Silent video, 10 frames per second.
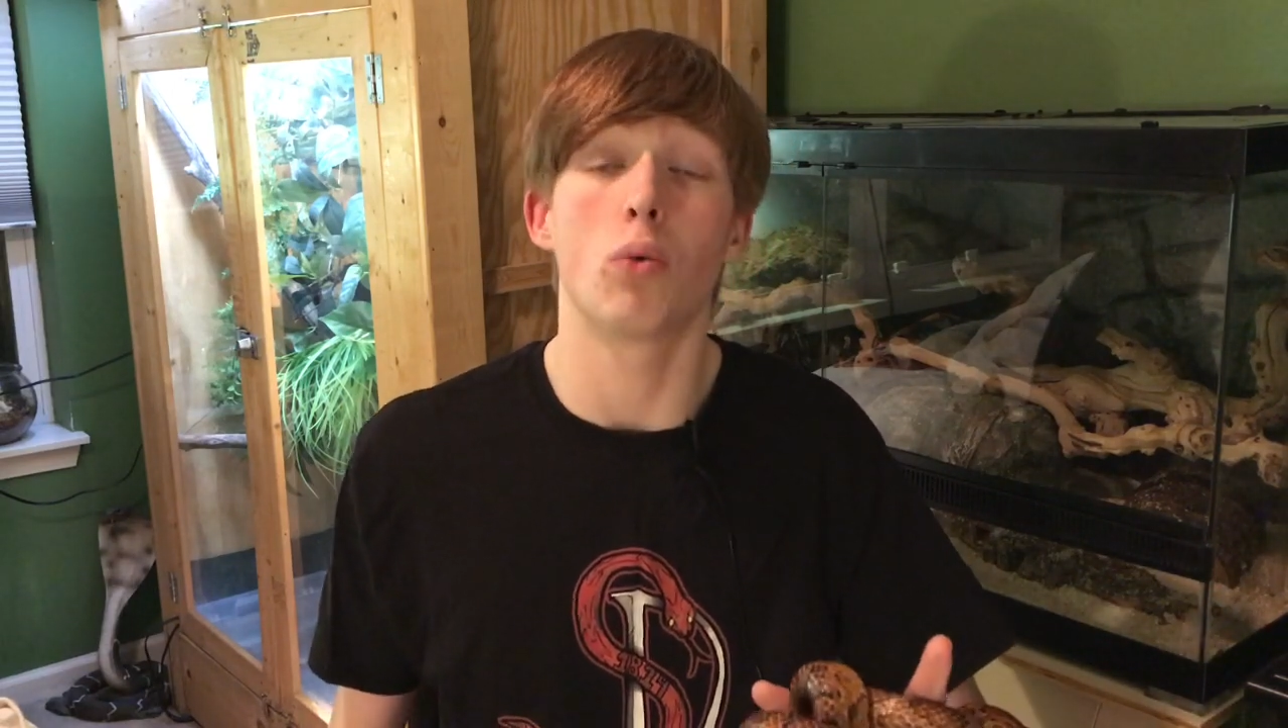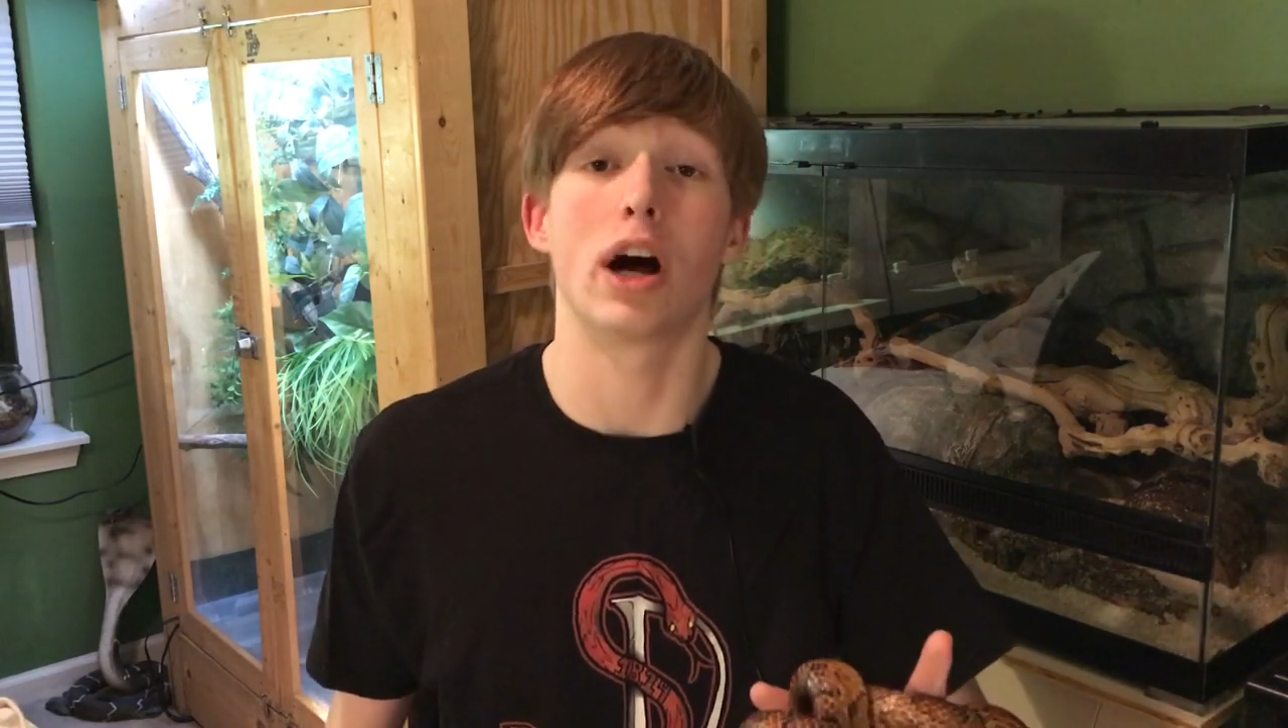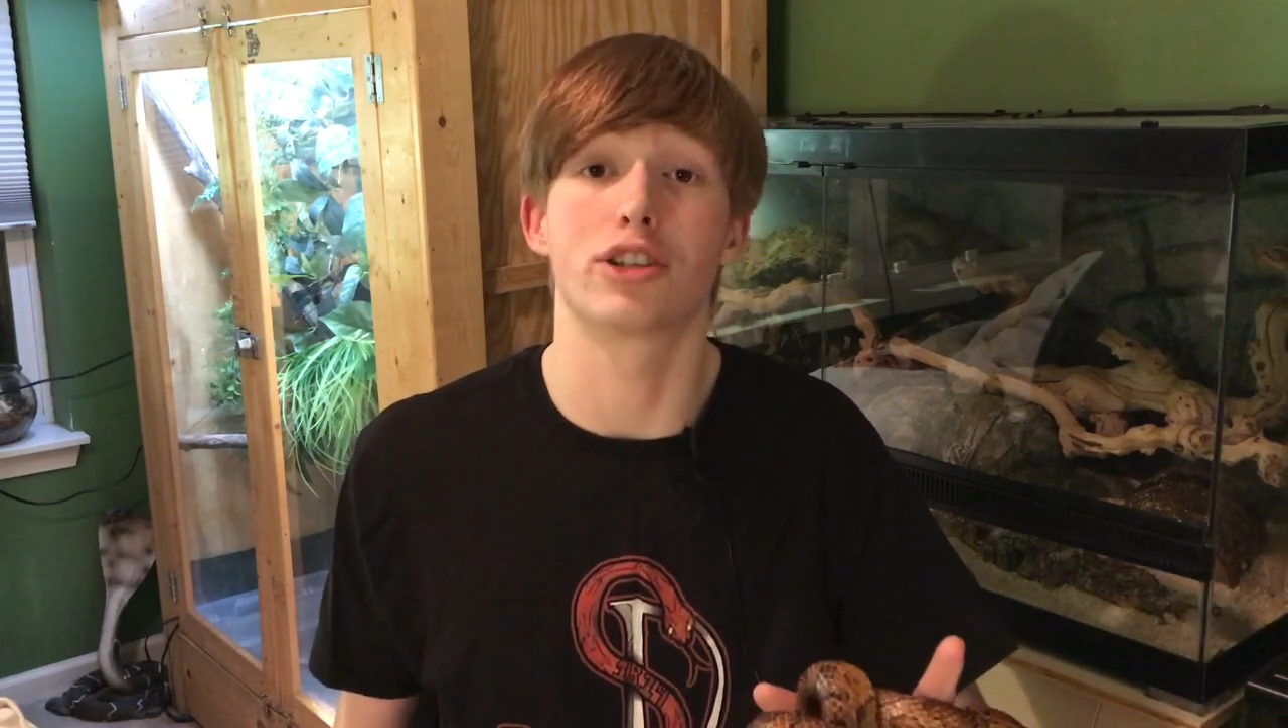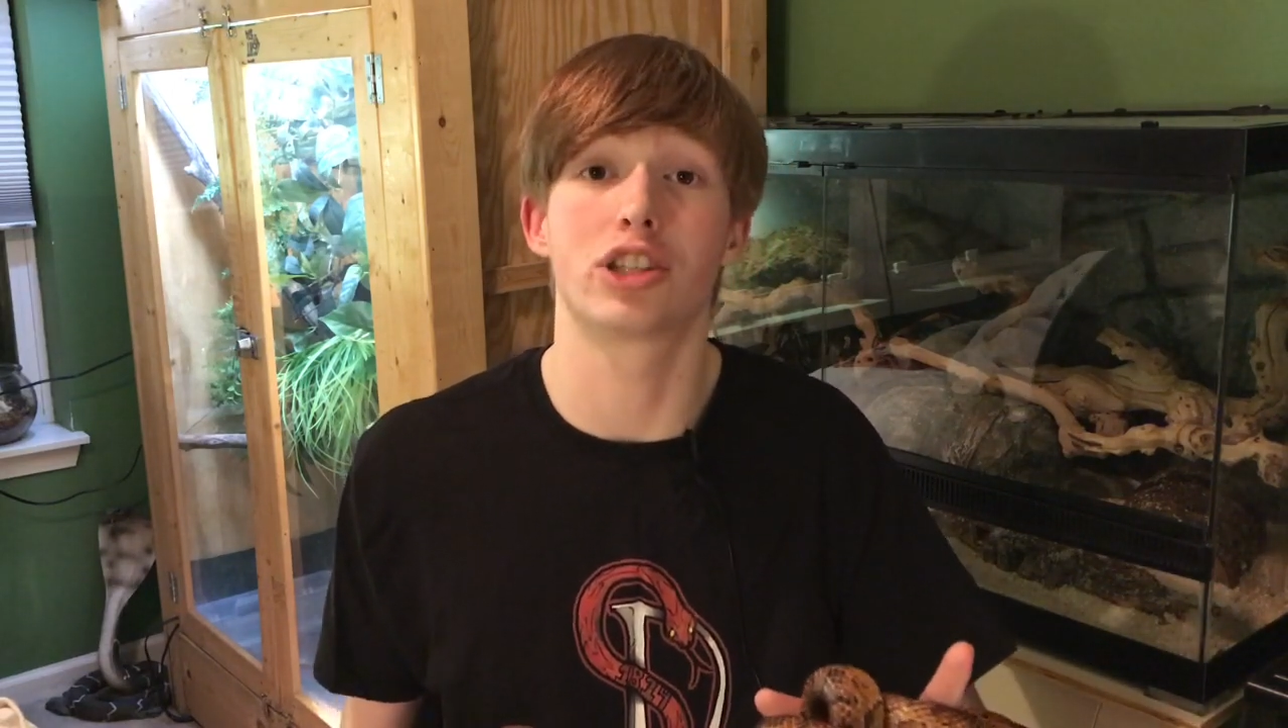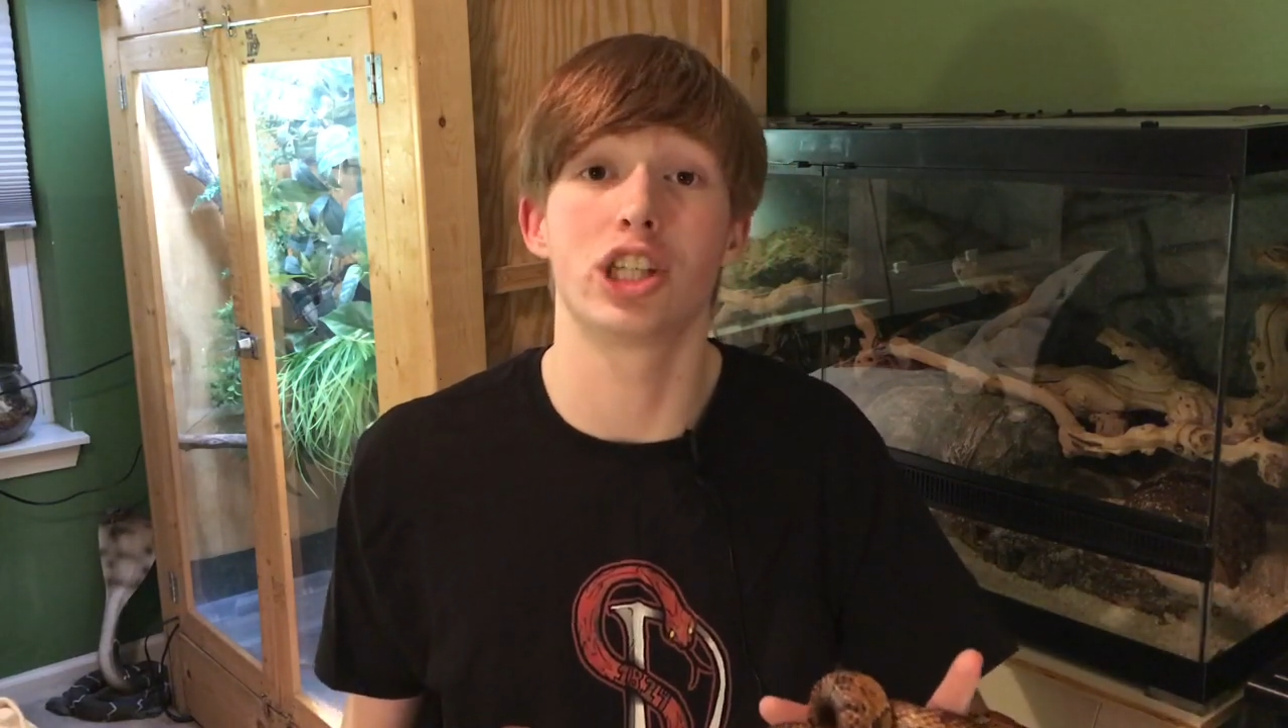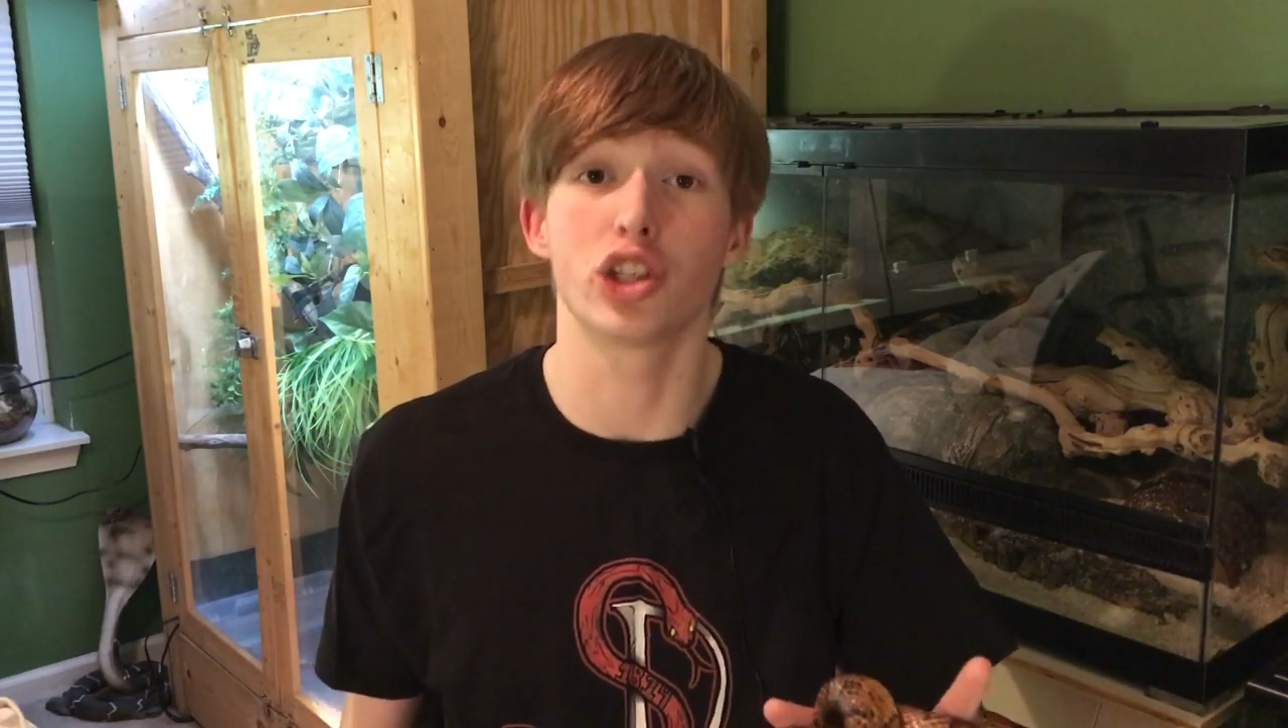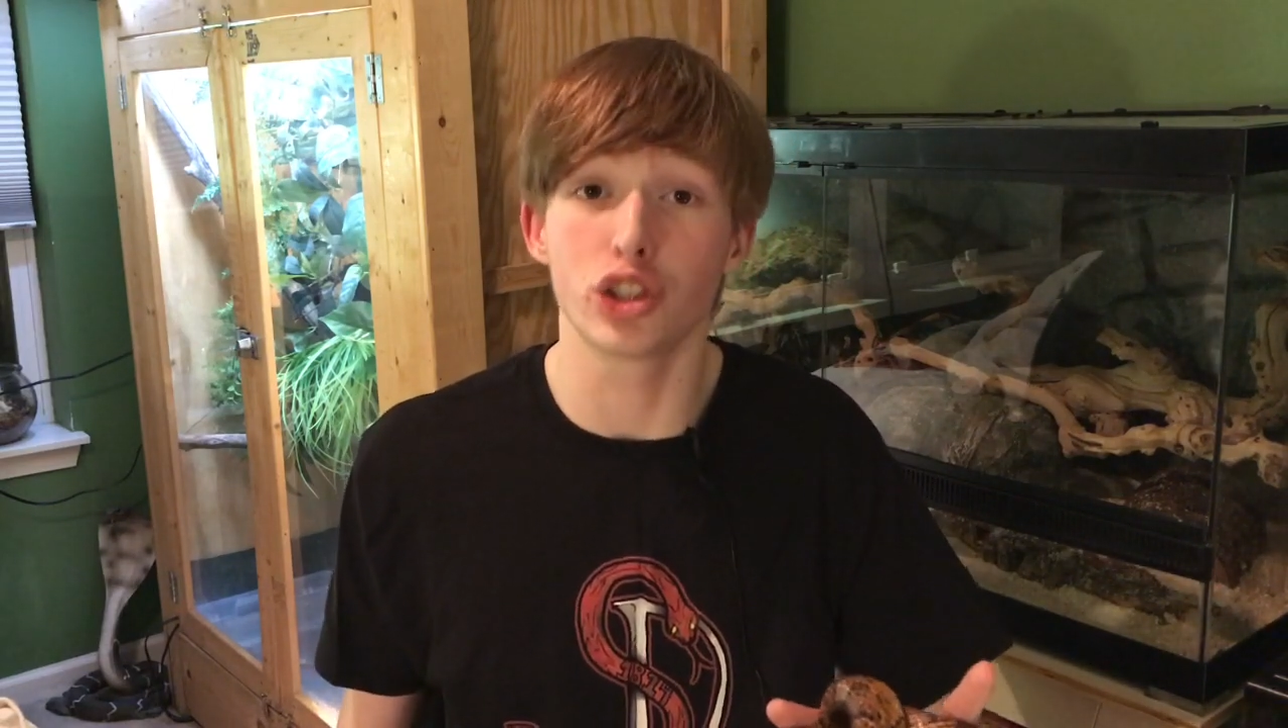while still